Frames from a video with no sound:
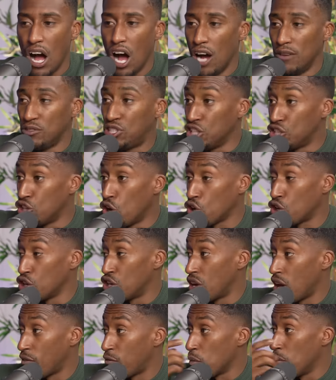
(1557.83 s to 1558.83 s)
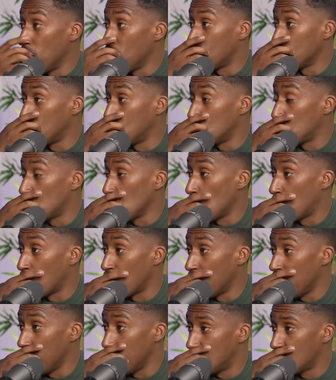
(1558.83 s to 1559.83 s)
um, she's not good enough for me because she's too
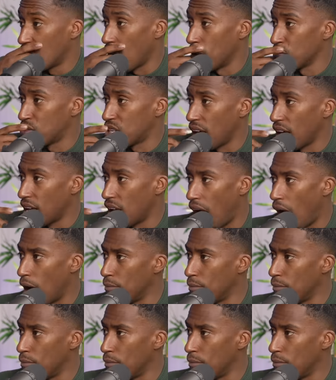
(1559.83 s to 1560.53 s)
pretty. Do you get what I'm saying?